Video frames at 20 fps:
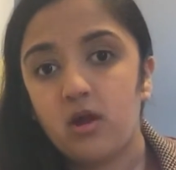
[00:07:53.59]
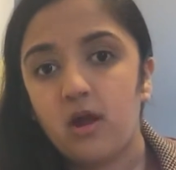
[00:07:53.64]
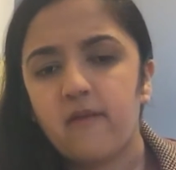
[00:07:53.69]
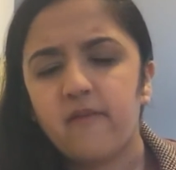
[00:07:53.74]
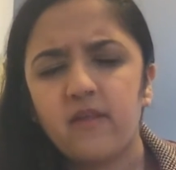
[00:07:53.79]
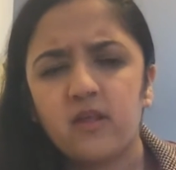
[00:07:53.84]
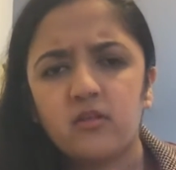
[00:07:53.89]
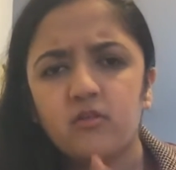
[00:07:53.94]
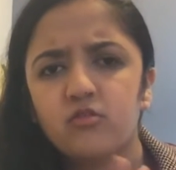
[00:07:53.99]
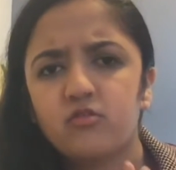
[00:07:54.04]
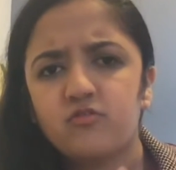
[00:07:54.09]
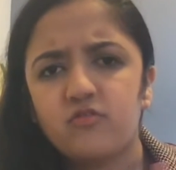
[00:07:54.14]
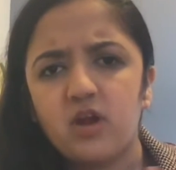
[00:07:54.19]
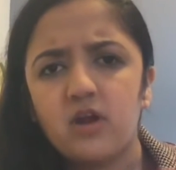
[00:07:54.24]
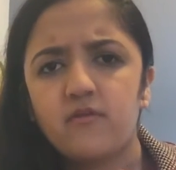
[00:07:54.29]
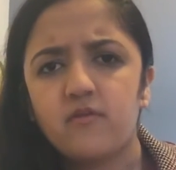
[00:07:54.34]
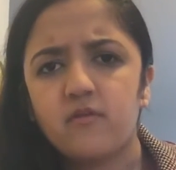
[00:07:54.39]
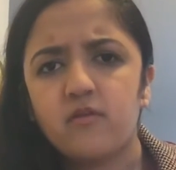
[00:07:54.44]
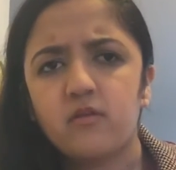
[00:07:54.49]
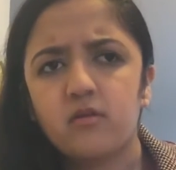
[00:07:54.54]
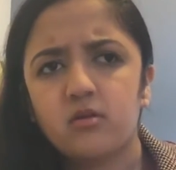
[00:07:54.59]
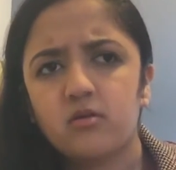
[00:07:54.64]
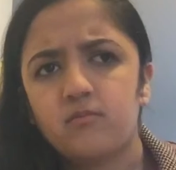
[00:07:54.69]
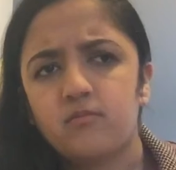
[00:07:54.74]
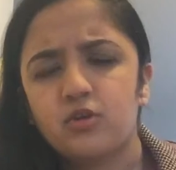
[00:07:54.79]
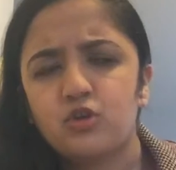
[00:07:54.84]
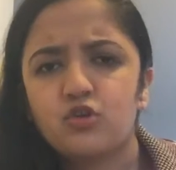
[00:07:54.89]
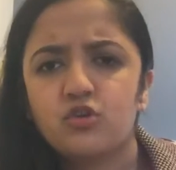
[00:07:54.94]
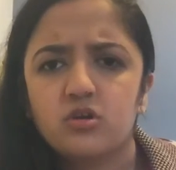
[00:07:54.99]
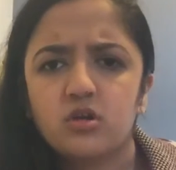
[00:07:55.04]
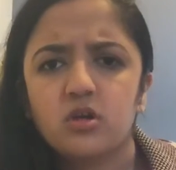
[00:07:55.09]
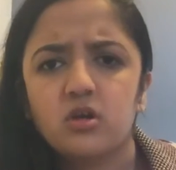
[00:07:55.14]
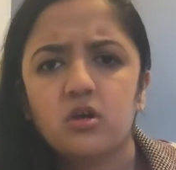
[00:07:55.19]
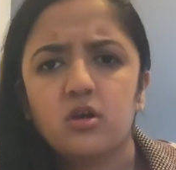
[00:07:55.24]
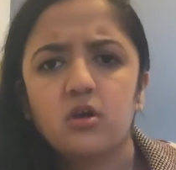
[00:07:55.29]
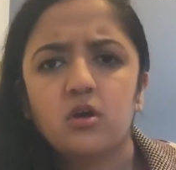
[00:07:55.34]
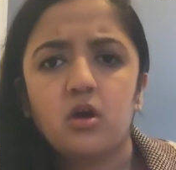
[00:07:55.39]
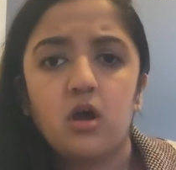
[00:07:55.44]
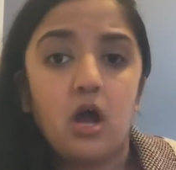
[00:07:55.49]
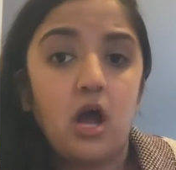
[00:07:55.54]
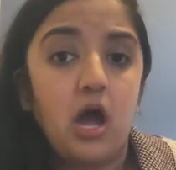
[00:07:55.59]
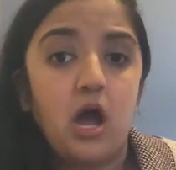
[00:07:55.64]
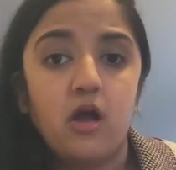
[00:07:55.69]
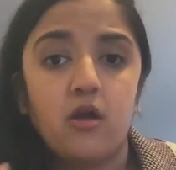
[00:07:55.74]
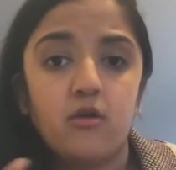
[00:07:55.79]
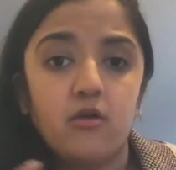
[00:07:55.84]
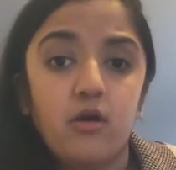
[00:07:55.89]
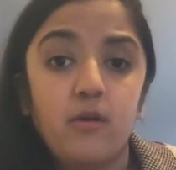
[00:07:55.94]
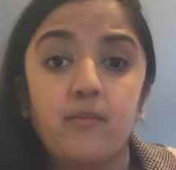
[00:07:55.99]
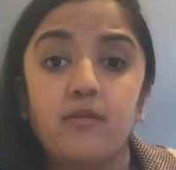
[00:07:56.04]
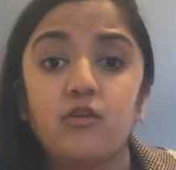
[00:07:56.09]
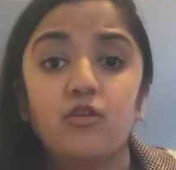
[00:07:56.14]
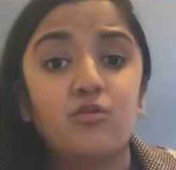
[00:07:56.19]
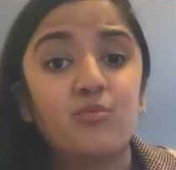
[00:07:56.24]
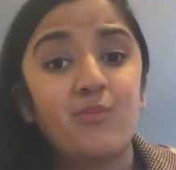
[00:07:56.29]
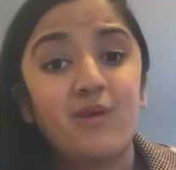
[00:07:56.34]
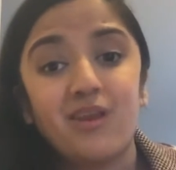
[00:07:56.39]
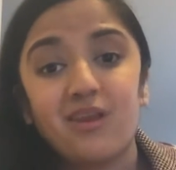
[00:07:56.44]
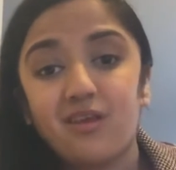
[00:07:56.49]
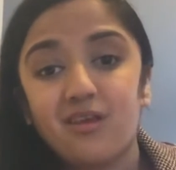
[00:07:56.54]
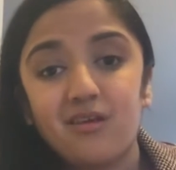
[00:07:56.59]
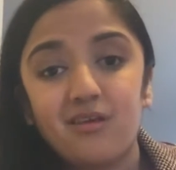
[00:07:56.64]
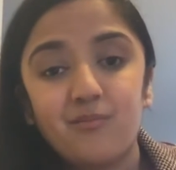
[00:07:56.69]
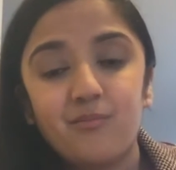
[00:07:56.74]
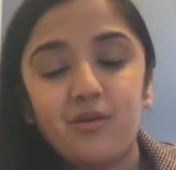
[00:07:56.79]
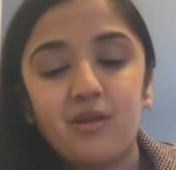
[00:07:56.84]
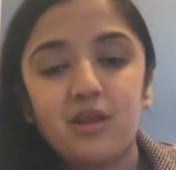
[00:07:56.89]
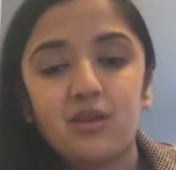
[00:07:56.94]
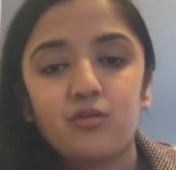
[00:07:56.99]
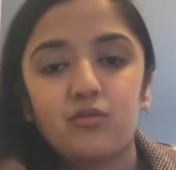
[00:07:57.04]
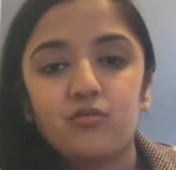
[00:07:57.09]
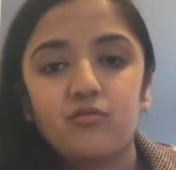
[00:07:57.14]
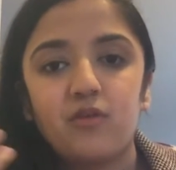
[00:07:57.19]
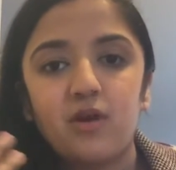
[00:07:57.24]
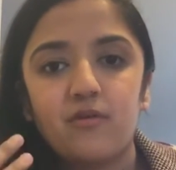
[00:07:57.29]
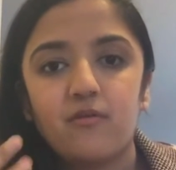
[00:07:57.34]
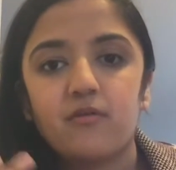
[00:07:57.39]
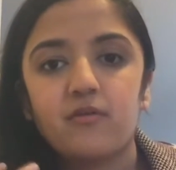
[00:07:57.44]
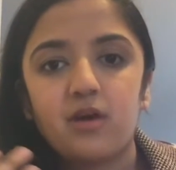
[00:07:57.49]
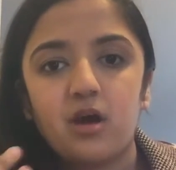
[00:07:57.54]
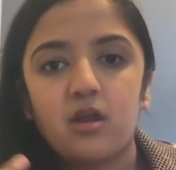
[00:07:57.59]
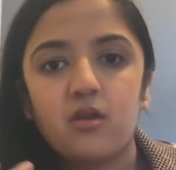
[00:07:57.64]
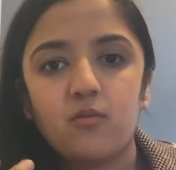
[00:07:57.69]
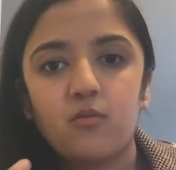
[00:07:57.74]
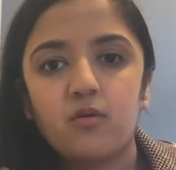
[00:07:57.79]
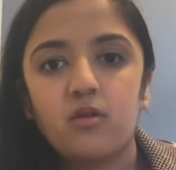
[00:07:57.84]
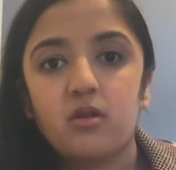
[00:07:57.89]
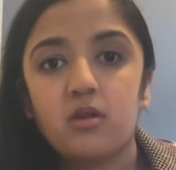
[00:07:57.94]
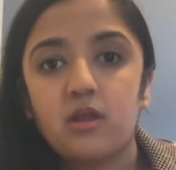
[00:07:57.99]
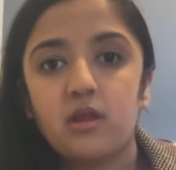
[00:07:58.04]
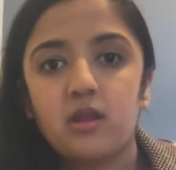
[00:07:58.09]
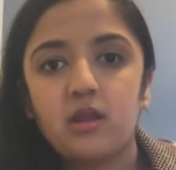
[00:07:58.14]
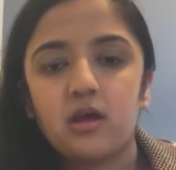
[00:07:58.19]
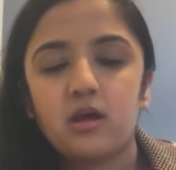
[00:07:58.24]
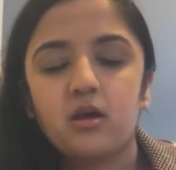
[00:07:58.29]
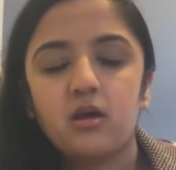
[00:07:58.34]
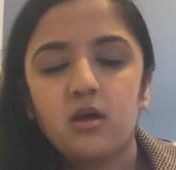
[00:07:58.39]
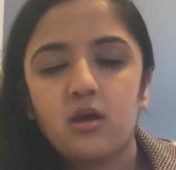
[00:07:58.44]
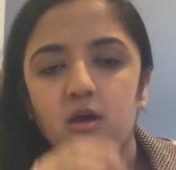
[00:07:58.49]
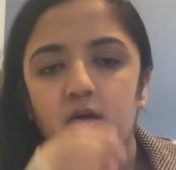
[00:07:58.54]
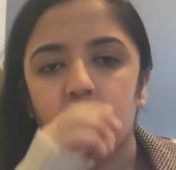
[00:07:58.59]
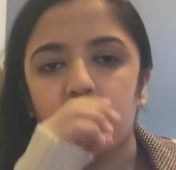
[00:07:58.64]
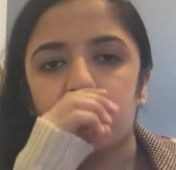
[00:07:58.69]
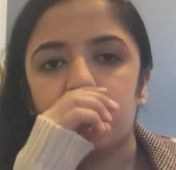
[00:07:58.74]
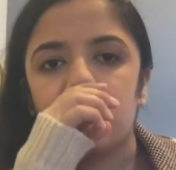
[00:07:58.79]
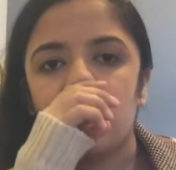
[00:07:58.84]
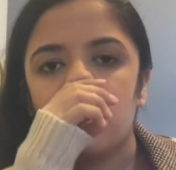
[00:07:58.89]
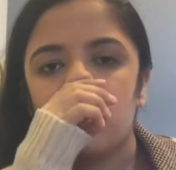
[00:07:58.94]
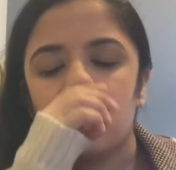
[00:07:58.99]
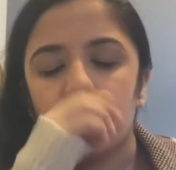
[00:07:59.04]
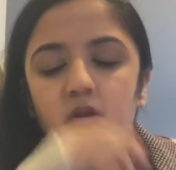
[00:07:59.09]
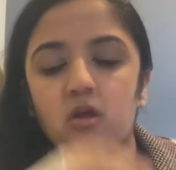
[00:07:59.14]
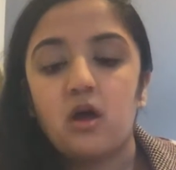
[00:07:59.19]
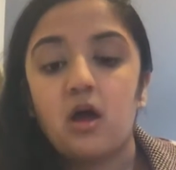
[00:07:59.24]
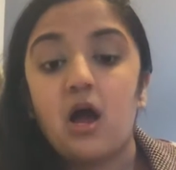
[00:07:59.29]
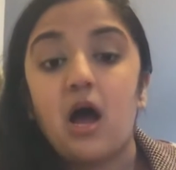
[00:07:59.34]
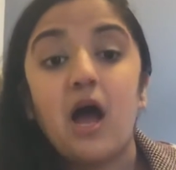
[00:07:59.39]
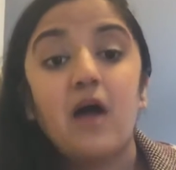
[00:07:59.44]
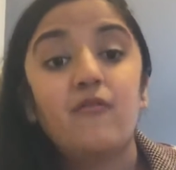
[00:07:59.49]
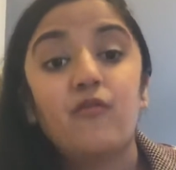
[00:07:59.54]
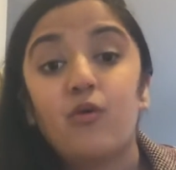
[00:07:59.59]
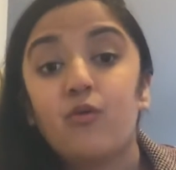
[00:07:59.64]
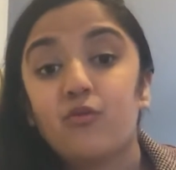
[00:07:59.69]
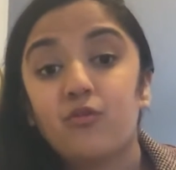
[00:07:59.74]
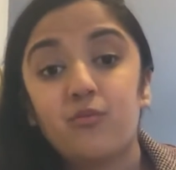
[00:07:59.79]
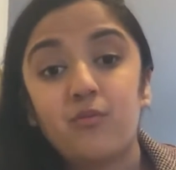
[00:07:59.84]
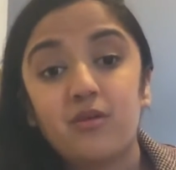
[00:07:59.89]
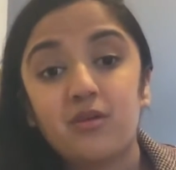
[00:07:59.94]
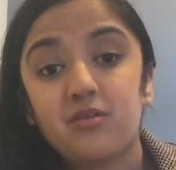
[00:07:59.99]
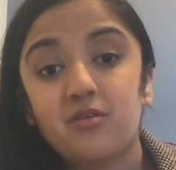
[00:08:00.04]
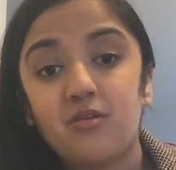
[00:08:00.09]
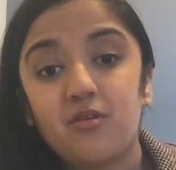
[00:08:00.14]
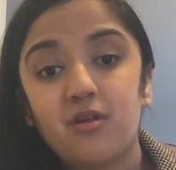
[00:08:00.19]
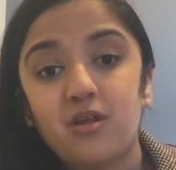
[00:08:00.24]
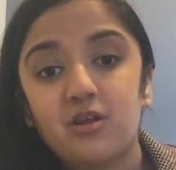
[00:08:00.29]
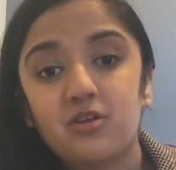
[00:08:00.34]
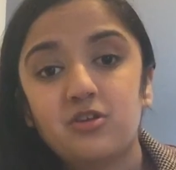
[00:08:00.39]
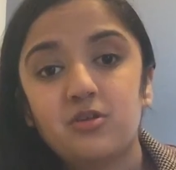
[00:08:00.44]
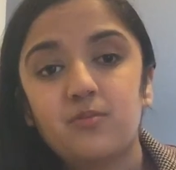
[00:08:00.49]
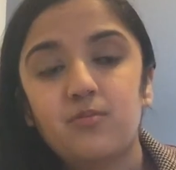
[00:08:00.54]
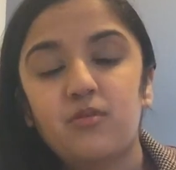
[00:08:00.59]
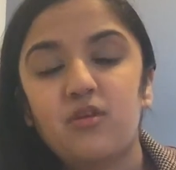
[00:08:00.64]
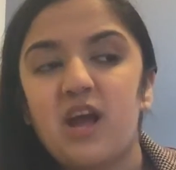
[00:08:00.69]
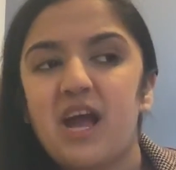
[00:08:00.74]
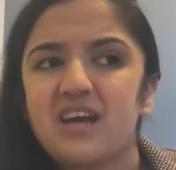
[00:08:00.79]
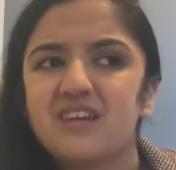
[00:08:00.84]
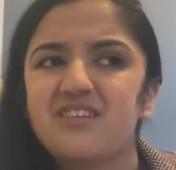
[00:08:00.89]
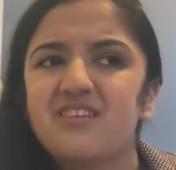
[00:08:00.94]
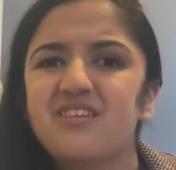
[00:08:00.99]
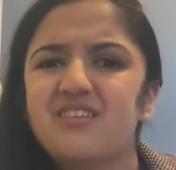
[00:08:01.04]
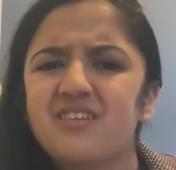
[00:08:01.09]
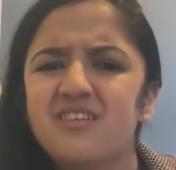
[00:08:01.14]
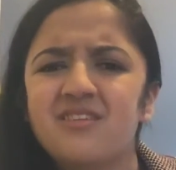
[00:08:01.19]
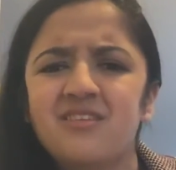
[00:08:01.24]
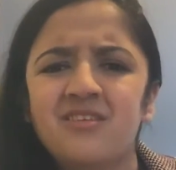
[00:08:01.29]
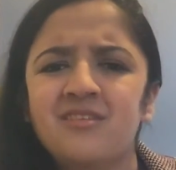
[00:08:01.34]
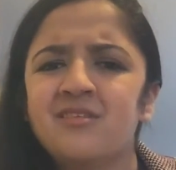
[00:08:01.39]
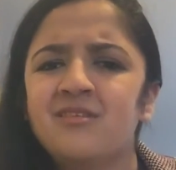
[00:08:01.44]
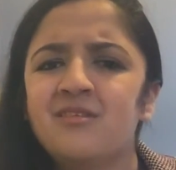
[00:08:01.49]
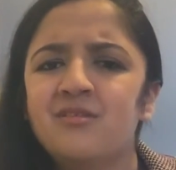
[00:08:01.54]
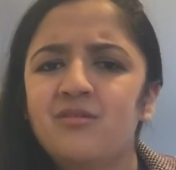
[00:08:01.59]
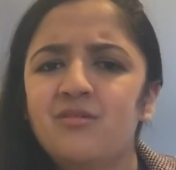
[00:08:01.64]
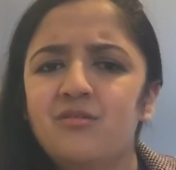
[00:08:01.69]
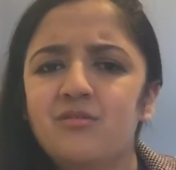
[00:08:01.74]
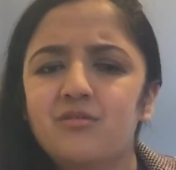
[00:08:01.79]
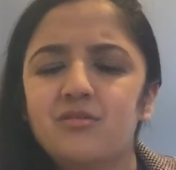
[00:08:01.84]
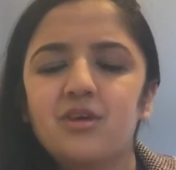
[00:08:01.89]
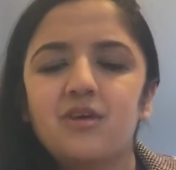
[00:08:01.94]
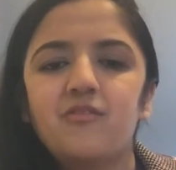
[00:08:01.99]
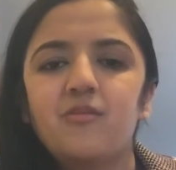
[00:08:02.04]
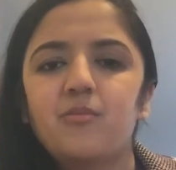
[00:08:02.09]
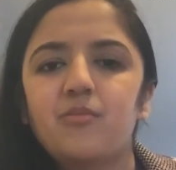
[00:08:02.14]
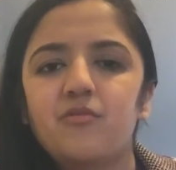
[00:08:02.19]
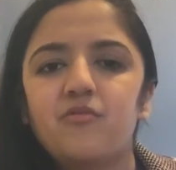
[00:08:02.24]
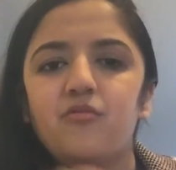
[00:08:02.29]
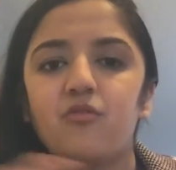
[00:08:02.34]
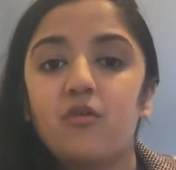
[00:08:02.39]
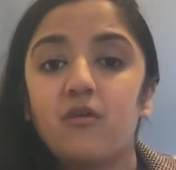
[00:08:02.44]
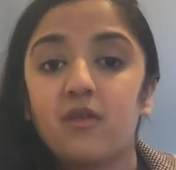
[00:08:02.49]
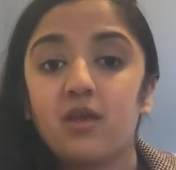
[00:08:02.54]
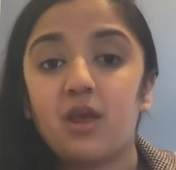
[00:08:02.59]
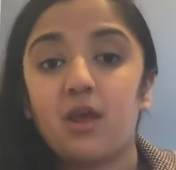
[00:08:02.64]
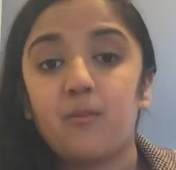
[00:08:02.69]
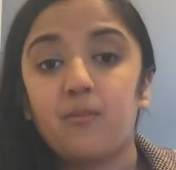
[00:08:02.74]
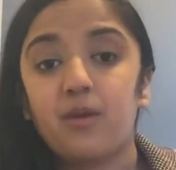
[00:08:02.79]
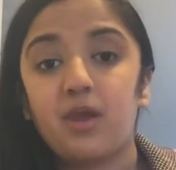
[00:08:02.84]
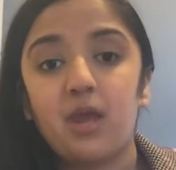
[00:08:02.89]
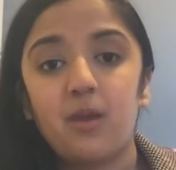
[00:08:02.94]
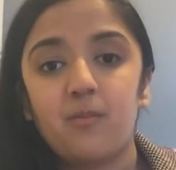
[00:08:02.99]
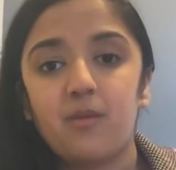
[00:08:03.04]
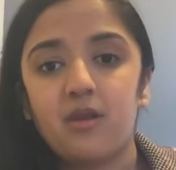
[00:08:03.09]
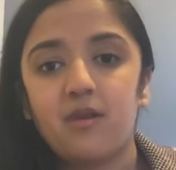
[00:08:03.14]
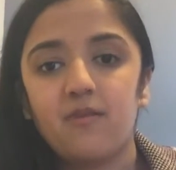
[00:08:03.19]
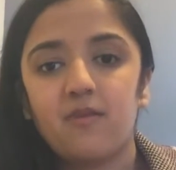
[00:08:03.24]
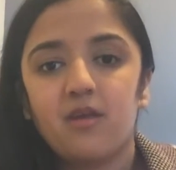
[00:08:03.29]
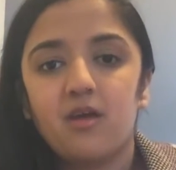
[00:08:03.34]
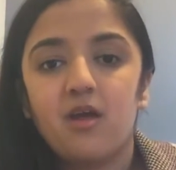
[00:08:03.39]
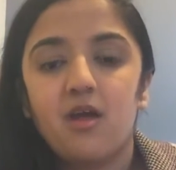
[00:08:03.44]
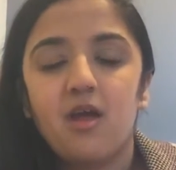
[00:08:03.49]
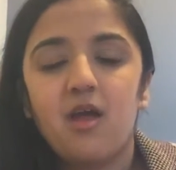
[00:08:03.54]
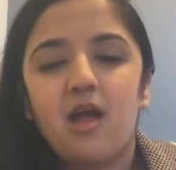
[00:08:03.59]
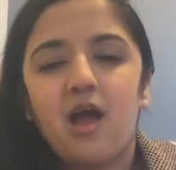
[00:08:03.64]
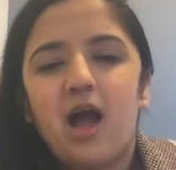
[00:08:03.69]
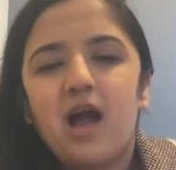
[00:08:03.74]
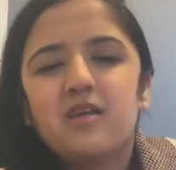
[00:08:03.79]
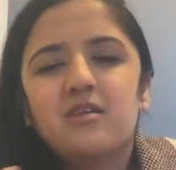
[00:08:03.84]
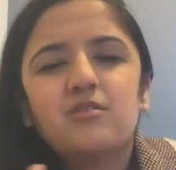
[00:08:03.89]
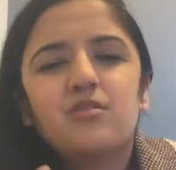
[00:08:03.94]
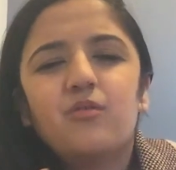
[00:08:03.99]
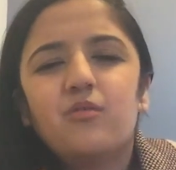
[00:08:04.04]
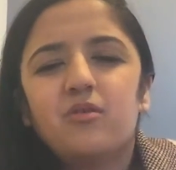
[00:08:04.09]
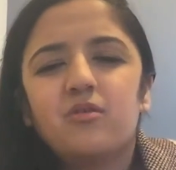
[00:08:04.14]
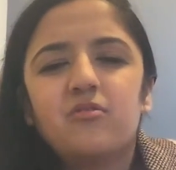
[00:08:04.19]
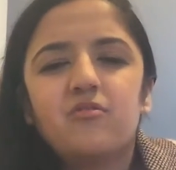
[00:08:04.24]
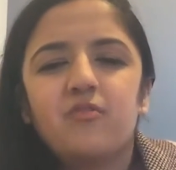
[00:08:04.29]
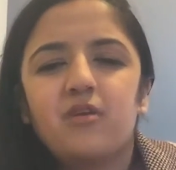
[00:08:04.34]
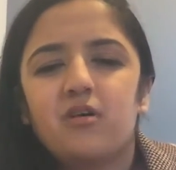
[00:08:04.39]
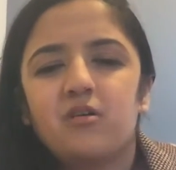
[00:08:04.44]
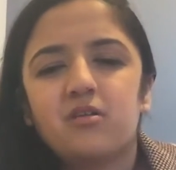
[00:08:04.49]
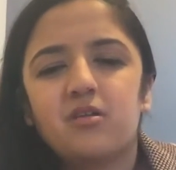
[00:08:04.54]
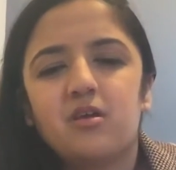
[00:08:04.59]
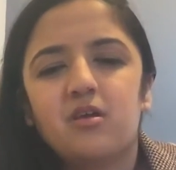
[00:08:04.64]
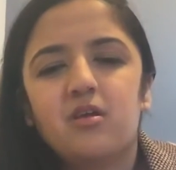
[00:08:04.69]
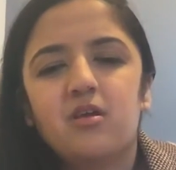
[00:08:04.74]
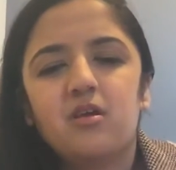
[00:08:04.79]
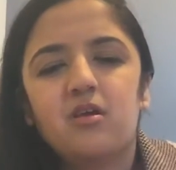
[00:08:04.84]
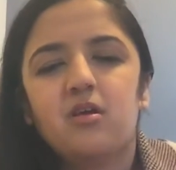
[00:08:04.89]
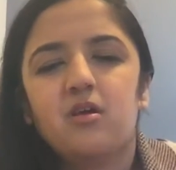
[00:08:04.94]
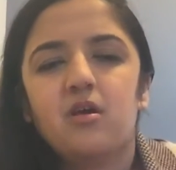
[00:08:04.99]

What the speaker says: I think those 5 are the majority. I don't know. I mean, there's many, but like those 5 are the kind of ones that like stand out. I've always Stereline shipper, actually since season 2. So even before they became anything, I just always felt it.